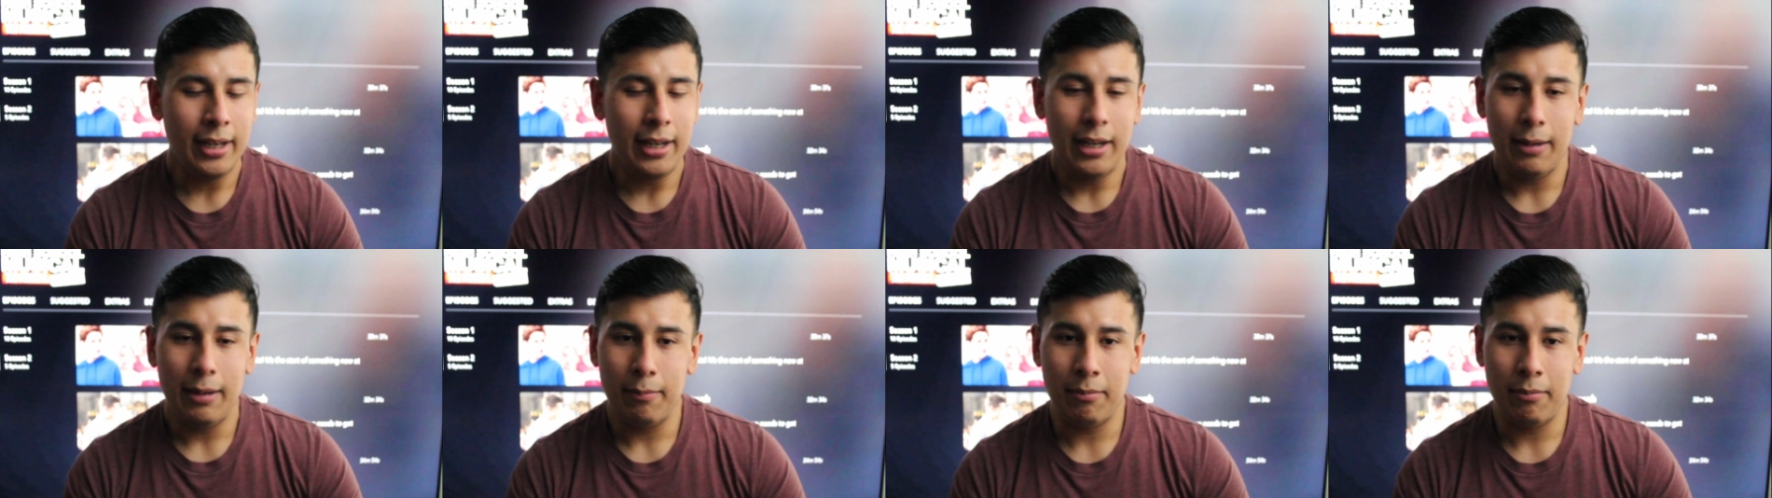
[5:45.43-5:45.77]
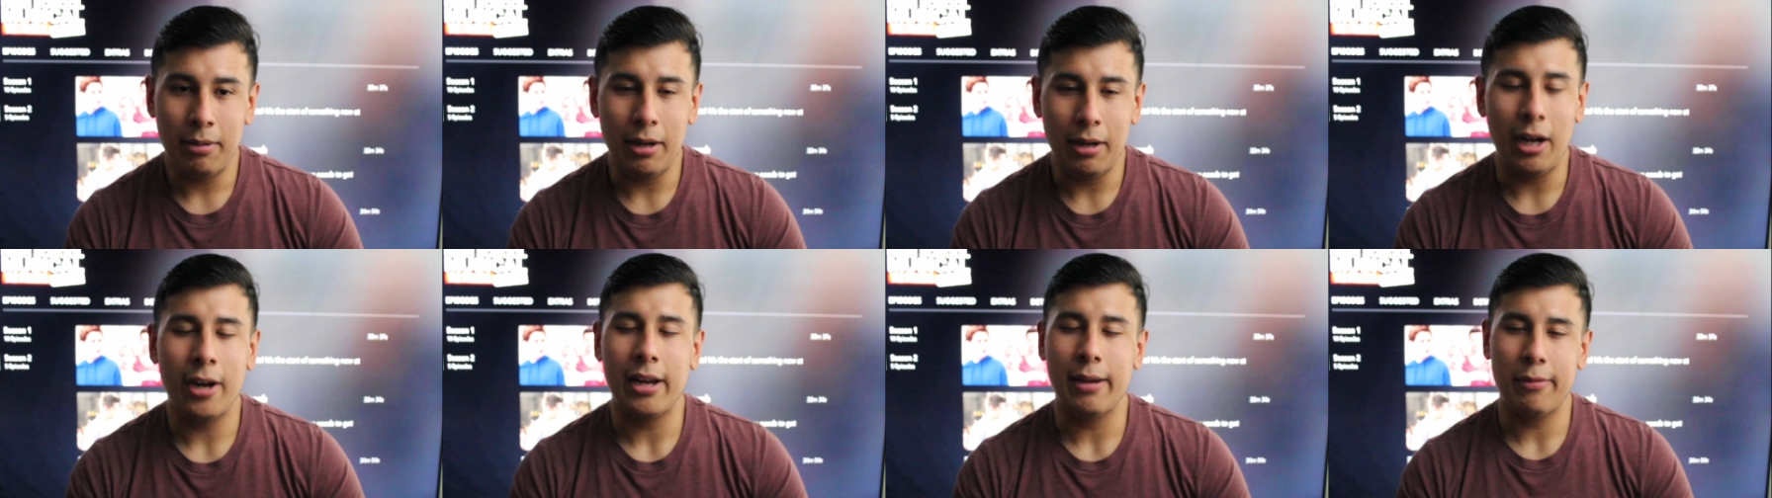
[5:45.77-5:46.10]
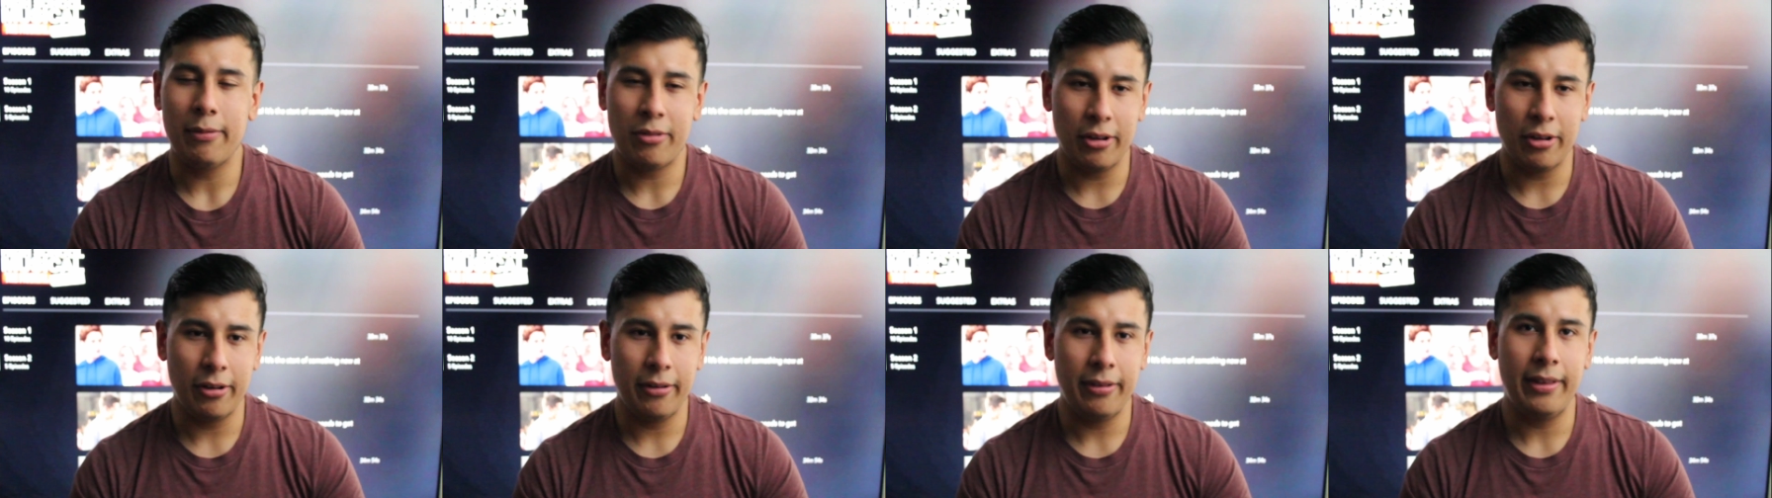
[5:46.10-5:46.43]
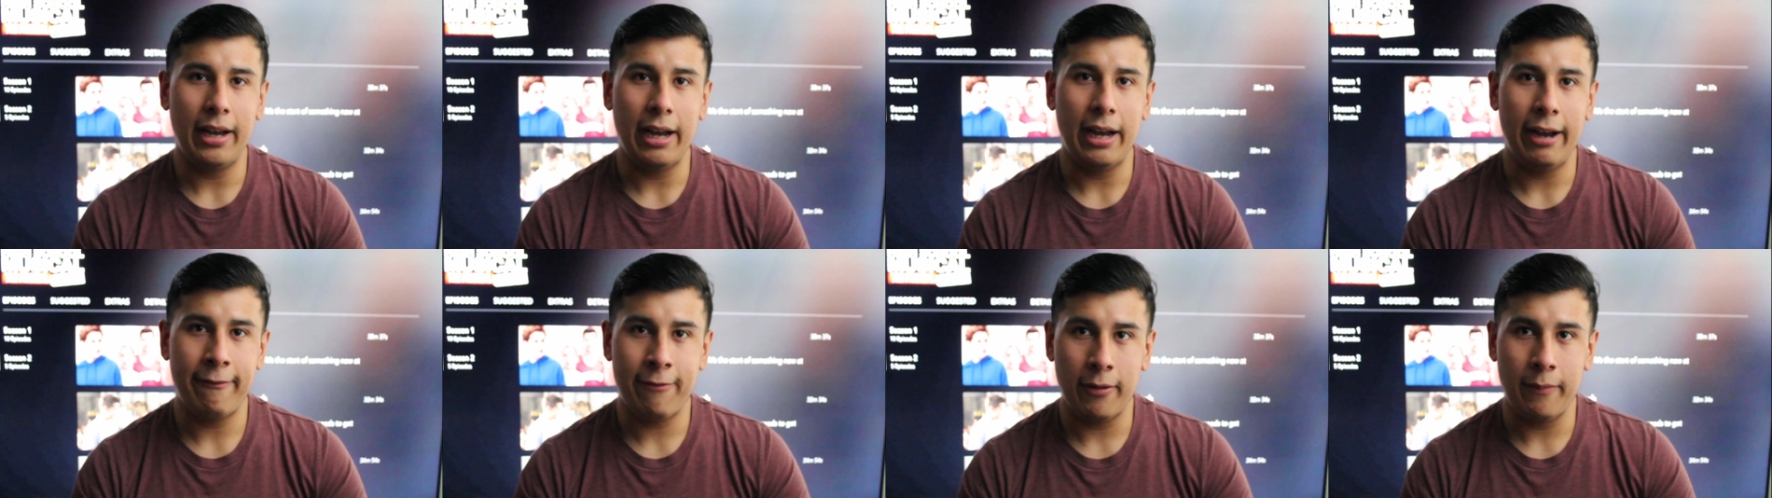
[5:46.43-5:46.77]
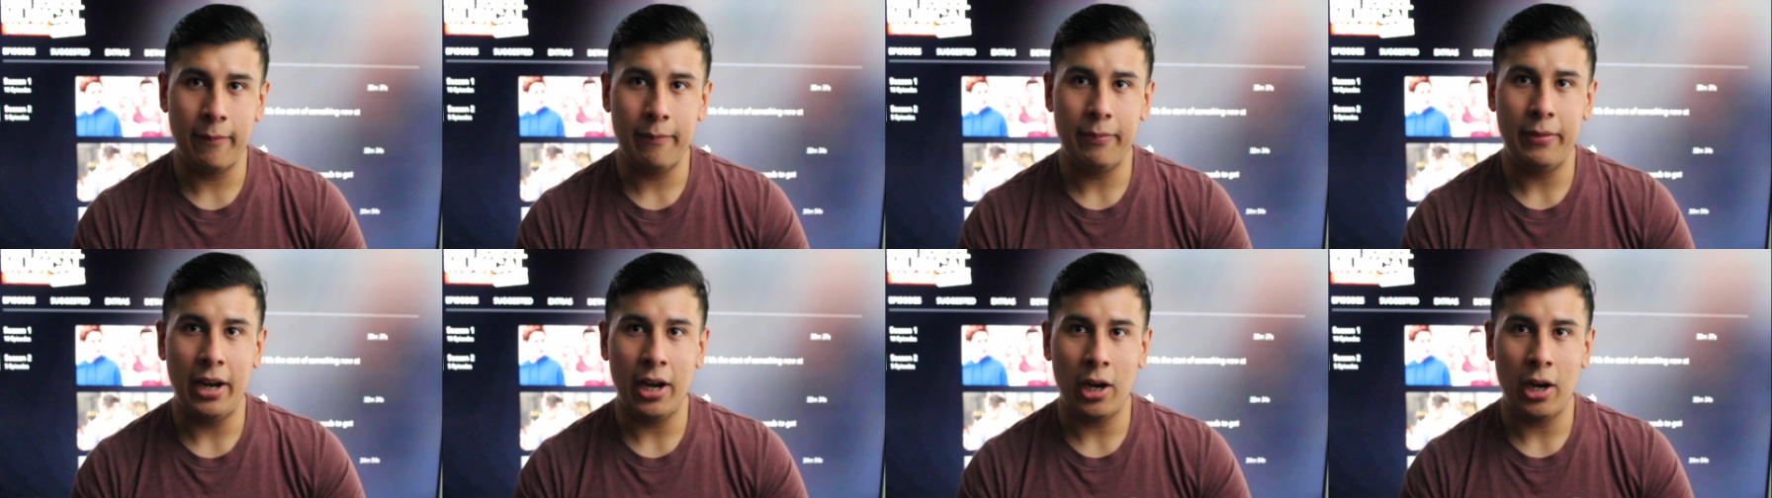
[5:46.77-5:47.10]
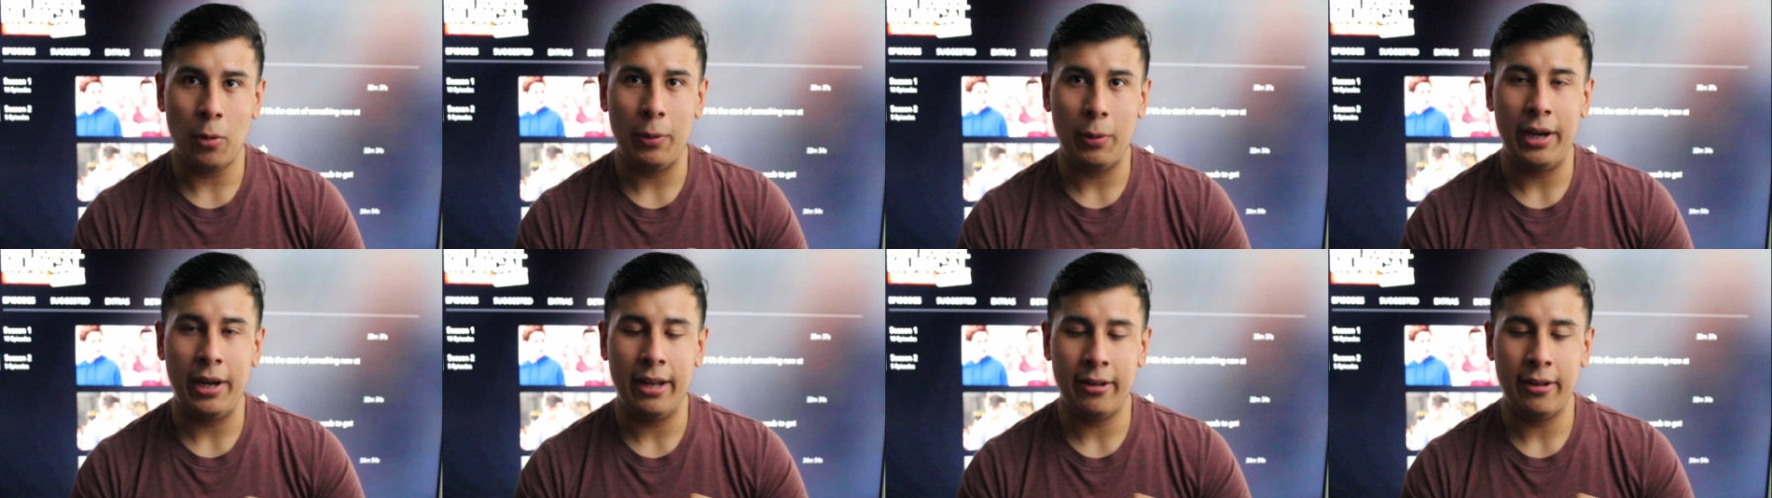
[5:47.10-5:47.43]
But, okay, so th from there,
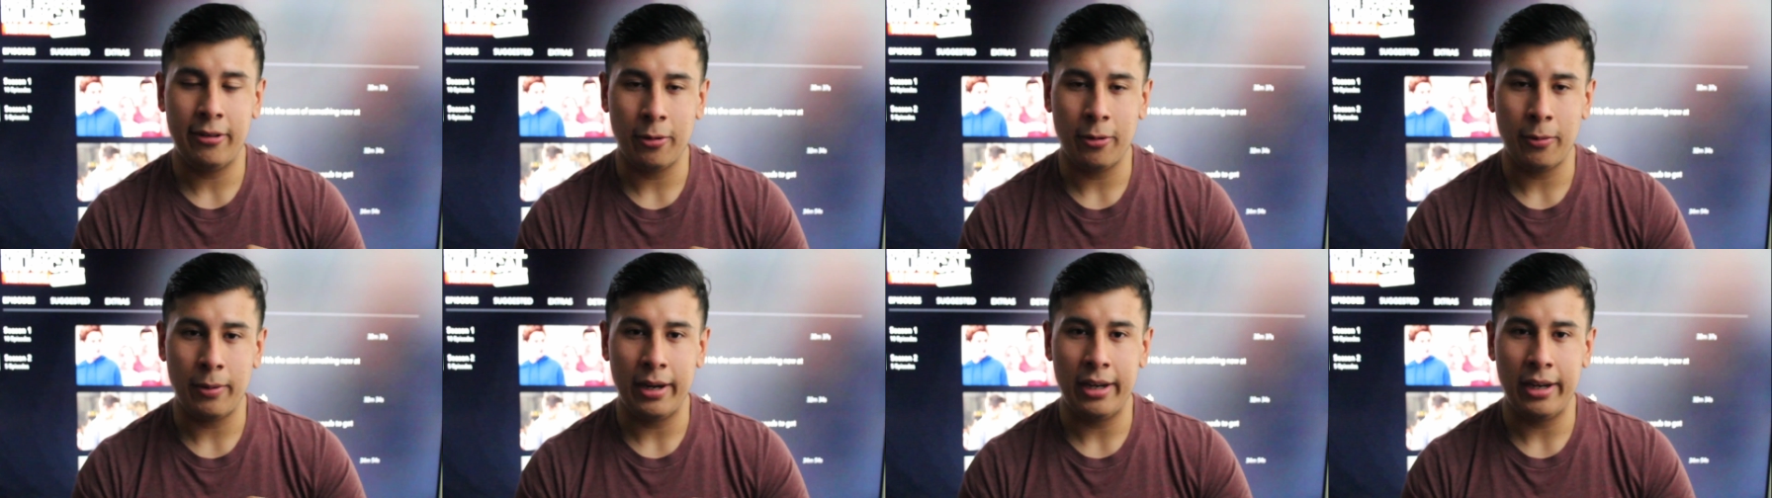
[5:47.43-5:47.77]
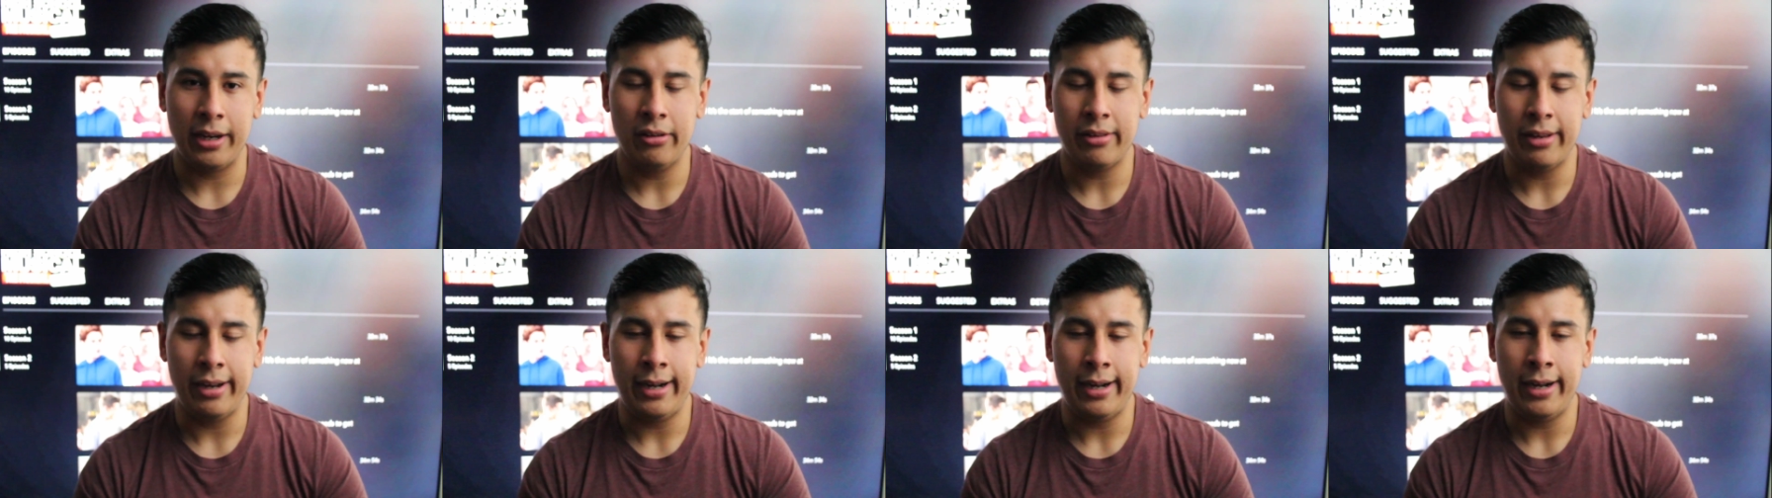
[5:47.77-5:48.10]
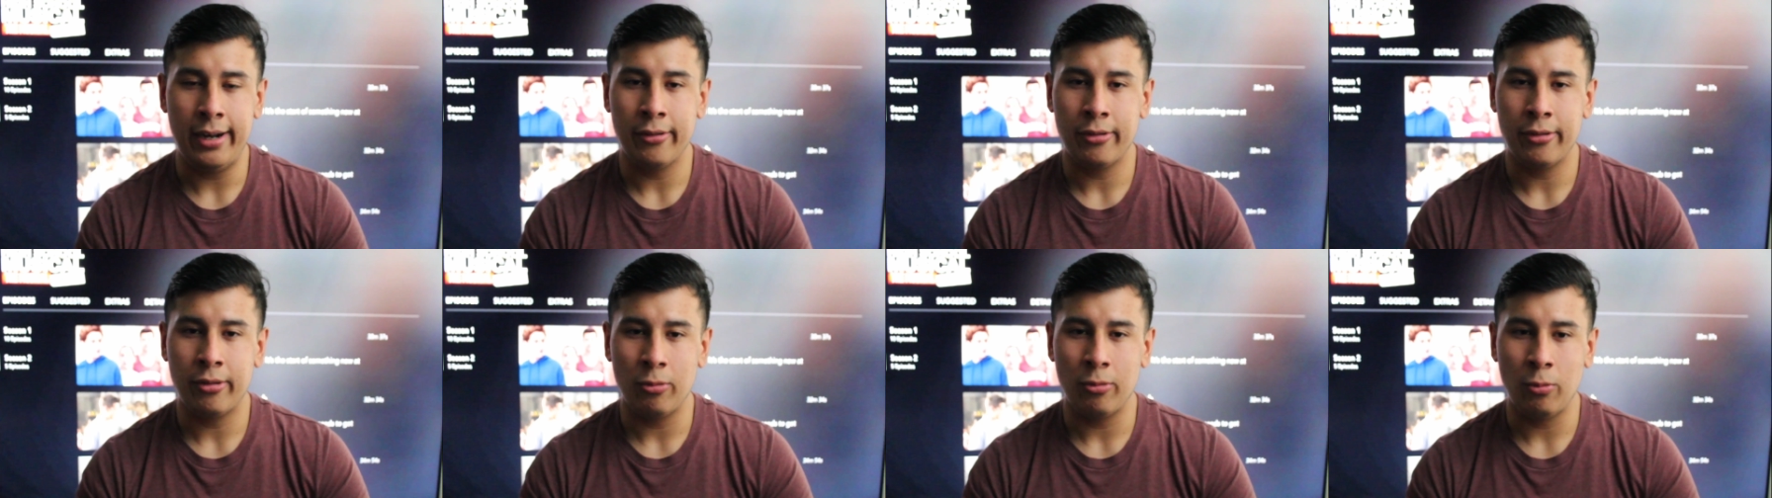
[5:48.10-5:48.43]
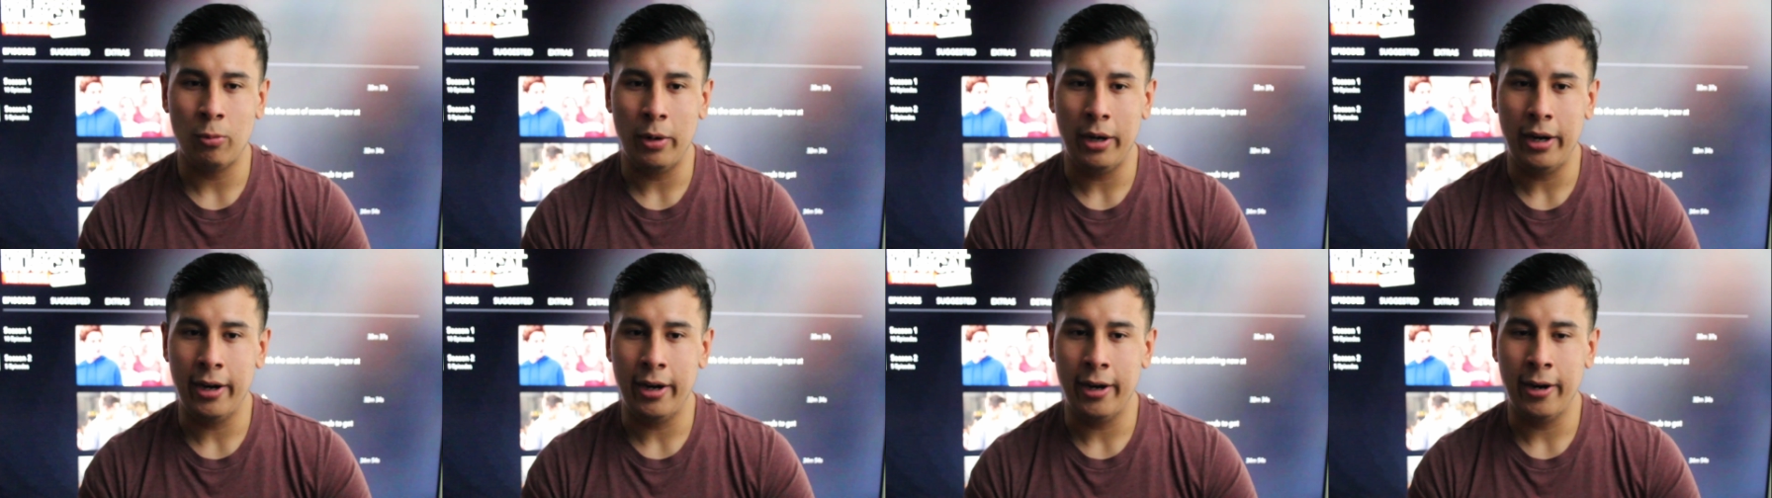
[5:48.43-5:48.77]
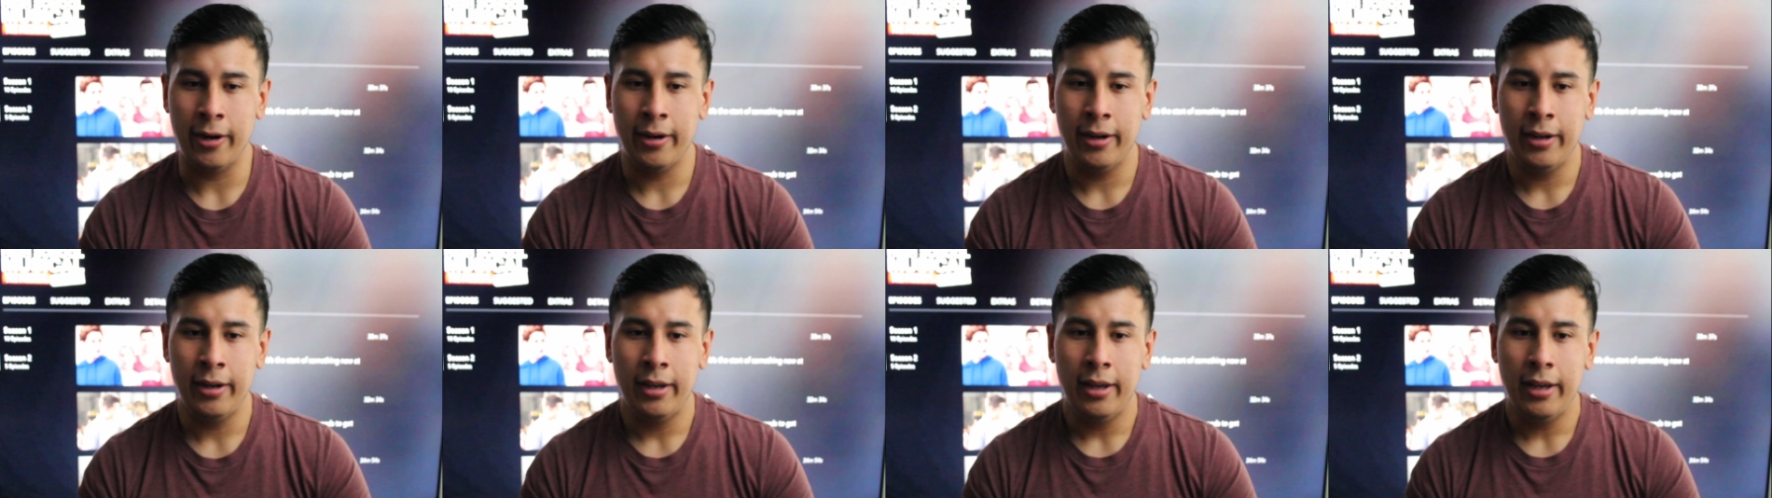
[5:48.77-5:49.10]
we head to Ricky's house, where